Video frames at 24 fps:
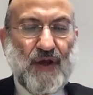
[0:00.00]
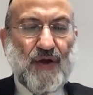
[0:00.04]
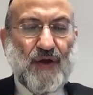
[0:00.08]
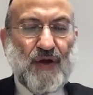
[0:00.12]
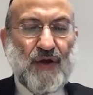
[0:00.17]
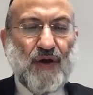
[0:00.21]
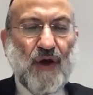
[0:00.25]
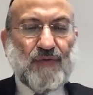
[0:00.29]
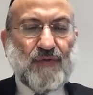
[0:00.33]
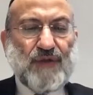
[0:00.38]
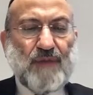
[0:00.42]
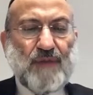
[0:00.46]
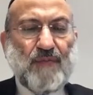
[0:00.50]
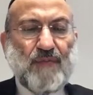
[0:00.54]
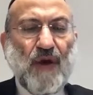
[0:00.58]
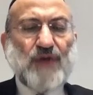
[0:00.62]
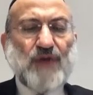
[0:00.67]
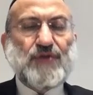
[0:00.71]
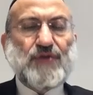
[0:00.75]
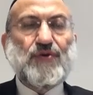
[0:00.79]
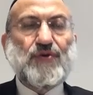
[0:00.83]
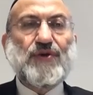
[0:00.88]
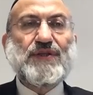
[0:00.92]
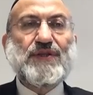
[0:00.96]
Now the
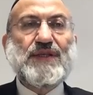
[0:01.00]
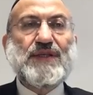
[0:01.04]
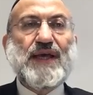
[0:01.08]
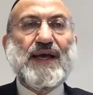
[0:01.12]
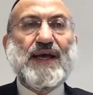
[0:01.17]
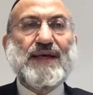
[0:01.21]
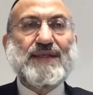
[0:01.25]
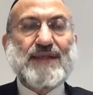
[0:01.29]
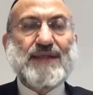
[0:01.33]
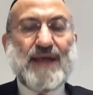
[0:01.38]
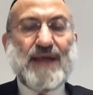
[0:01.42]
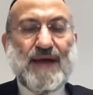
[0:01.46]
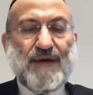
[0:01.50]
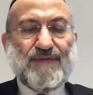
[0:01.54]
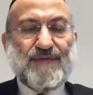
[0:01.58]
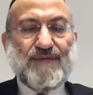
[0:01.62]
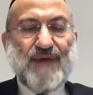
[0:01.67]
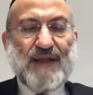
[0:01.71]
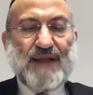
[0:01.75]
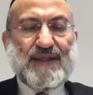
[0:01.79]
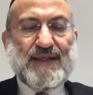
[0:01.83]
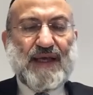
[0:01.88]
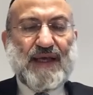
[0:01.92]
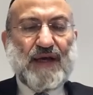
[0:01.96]
apostle says,
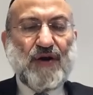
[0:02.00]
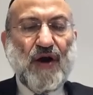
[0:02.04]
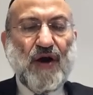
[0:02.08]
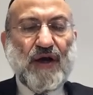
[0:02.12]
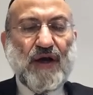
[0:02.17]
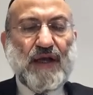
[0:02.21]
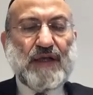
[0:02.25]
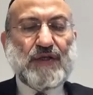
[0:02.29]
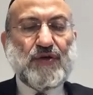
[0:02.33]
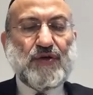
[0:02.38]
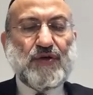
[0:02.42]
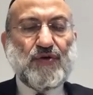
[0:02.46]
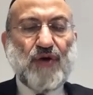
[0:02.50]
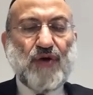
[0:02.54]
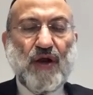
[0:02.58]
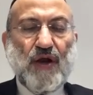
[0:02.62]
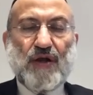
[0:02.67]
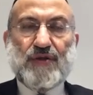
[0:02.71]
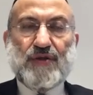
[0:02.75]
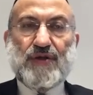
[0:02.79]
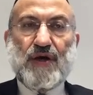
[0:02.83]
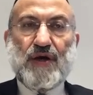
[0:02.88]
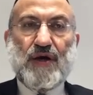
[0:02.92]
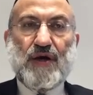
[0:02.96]
Vayetzei Rachel ki
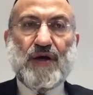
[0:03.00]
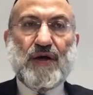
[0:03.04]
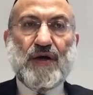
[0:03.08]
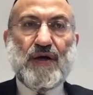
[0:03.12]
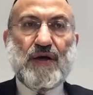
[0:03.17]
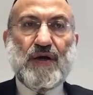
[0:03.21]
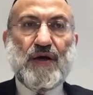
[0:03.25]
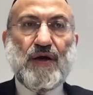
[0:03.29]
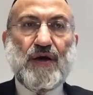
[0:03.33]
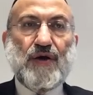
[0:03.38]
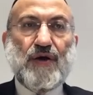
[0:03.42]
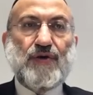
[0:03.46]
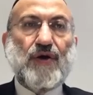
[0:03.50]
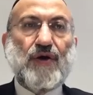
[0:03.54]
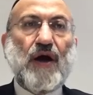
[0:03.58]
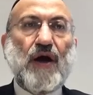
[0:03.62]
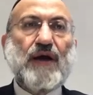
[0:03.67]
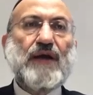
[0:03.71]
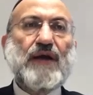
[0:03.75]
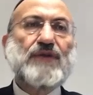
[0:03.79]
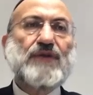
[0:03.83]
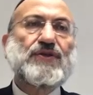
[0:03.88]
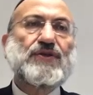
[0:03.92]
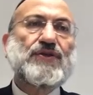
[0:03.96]
yalda.
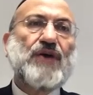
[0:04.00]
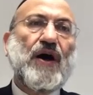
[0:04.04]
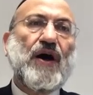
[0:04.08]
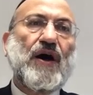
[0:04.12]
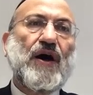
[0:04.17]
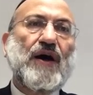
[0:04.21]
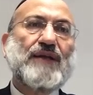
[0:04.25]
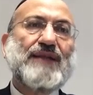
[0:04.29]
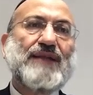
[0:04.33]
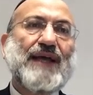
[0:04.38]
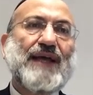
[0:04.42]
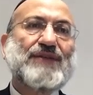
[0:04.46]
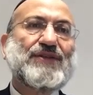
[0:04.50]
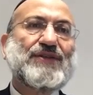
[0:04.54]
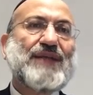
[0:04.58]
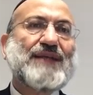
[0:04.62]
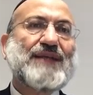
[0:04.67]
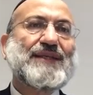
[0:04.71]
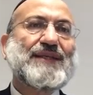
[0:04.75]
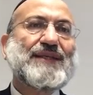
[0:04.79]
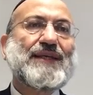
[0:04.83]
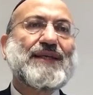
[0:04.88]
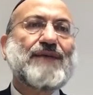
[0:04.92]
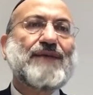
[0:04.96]
Rachel saw that she
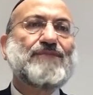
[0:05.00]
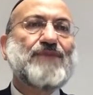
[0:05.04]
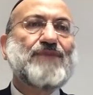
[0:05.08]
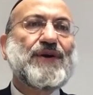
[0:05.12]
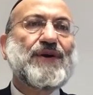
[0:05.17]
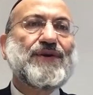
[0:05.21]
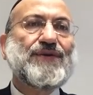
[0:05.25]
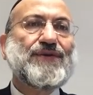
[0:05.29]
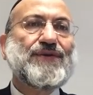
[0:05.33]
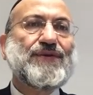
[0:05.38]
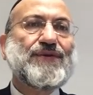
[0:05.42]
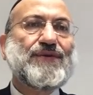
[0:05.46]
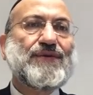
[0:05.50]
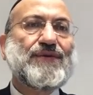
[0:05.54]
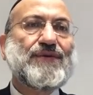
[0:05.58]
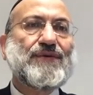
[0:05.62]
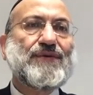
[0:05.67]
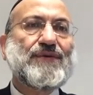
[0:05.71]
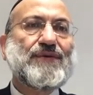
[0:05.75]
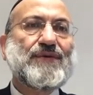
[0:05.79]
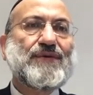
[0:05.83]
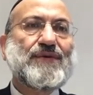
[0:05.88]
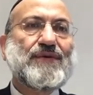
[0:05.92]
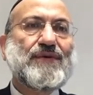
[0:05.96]
doesn't give birth.
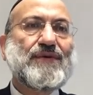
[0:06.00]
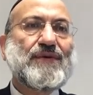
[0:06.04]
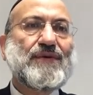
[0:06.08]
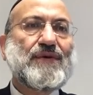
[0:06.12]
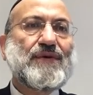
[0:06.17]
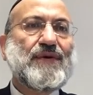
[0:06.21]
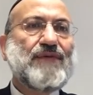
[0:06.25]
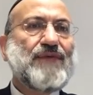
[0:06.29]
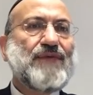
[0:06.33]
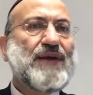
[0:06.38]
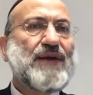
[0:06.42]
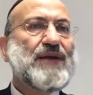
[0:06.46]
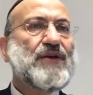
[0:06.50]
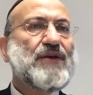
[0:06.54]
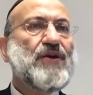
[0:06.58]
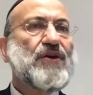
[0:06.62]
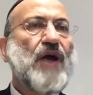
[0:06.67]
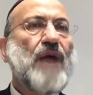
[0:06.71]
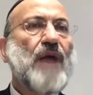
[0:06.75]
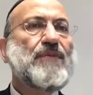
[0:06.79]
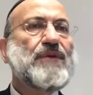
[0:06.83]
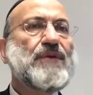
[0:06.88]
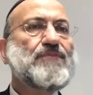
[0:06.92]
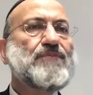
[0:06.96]
Very
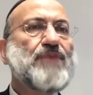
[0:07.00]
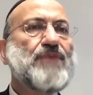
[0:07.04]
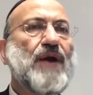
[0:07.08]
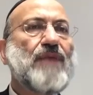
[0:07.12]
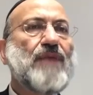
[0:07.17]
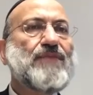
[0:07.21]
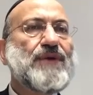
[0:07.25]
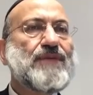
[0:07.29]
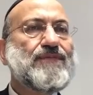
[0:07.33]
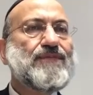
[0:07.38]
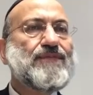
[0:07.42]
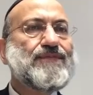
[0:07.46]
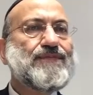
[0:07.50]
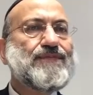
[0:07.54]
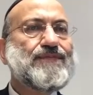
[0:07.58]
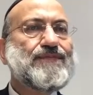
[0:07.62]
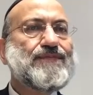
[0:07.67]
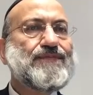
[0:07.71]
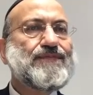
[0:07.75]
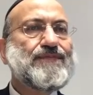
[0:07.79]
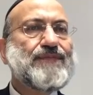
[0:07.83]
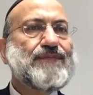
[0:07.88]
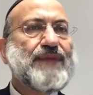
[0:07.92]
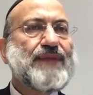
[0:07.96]
common problem.
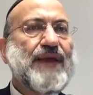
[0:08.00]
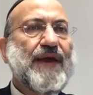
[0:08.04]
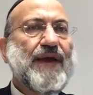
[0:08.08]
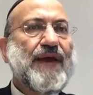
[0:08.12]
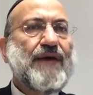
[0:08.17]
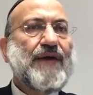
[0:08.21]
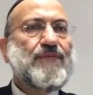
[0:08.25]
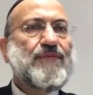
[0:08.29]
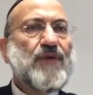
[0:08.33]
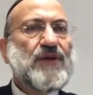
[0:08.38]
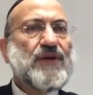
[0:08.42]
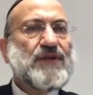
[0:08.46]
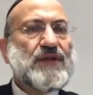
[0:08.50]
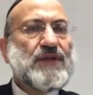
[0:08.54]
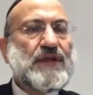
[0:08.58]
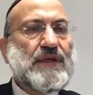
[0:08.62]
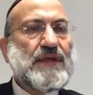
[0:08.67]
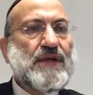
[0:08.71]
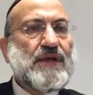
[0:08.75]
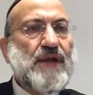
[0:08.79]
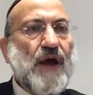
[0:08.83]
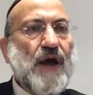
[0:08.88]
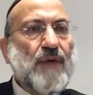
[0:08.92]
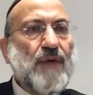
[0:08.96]
Everybody
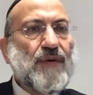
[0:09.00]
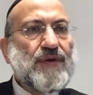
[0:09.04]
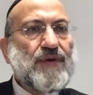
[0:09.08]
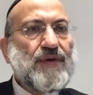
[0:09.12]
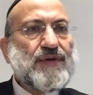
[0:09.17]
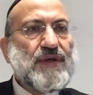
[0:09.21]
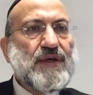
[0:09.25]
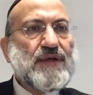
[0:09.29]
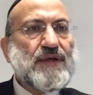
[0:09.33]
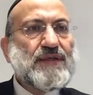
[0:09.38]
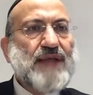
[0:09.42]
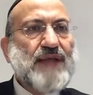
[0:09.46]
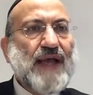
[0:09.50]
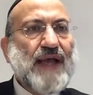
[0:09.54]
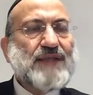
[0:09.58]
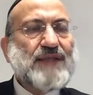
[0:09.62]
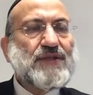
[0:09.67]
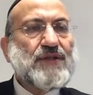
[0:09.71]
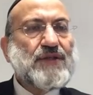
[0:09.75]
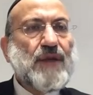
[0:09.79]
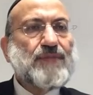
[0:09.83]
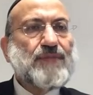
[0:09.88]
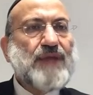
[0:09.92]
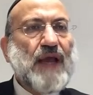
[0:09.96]
nowadays has
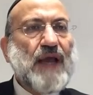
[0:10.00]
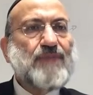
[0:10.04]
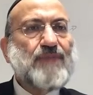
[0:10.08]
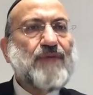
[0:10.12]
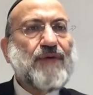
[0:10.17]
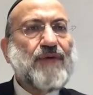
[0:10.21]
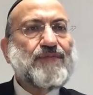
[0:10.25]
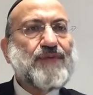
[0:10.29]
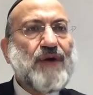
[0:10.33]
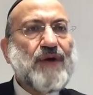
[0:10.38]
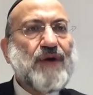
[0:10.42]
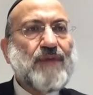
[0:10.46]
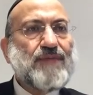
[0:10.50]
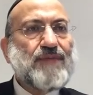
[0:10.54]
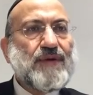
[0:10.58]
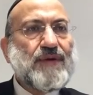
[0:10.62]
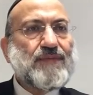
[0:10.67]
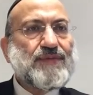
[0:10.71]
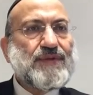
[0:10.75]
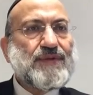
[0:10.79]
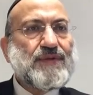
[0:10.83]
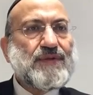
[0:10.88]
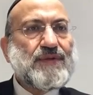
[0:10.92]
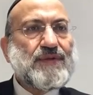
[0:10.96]
some type of
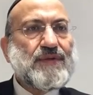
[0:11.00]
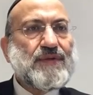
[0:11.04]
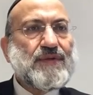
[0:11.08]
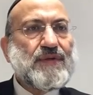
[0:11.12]
problems.